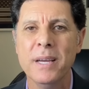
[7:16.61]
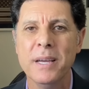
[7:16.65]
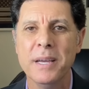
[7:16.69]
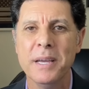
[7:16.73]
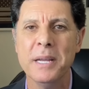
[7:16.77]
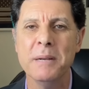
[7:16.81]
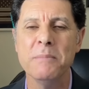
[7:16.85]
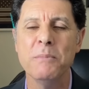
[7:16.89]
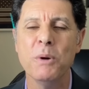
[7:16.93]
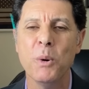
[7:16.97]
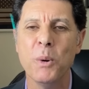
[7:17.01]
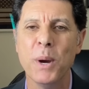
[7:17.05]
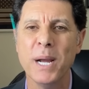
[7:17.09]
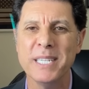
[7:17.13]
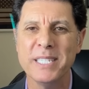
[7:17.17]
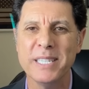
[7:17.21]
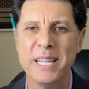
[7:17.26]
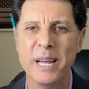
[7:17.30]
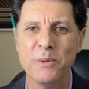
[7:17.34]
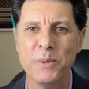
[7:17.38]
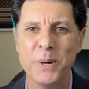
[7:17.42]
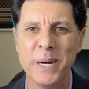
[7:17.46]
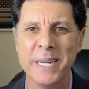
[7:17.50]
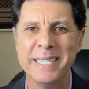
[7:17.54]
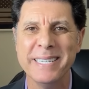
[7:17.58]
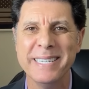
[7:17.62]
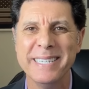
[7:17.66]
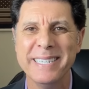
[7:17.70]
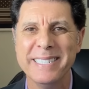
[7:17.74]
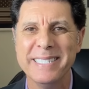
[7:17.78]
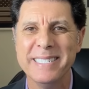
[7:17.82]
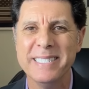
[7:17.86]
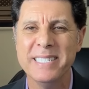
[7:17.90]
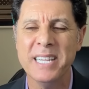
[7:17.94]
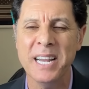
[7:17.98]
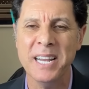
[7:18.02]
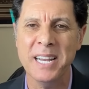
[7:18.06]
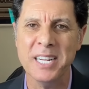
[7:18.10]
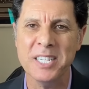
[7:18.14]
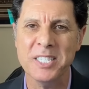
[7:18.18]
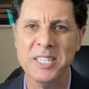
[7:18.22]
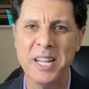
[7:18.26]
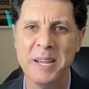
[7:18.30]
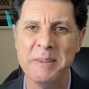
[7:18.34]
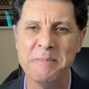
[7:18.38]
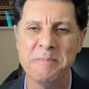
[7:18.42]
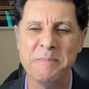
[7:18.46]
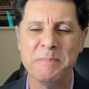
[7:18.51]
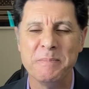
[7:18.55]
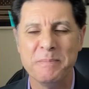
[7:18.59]
in more ways than one. Till next
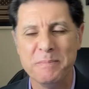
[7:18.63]
time.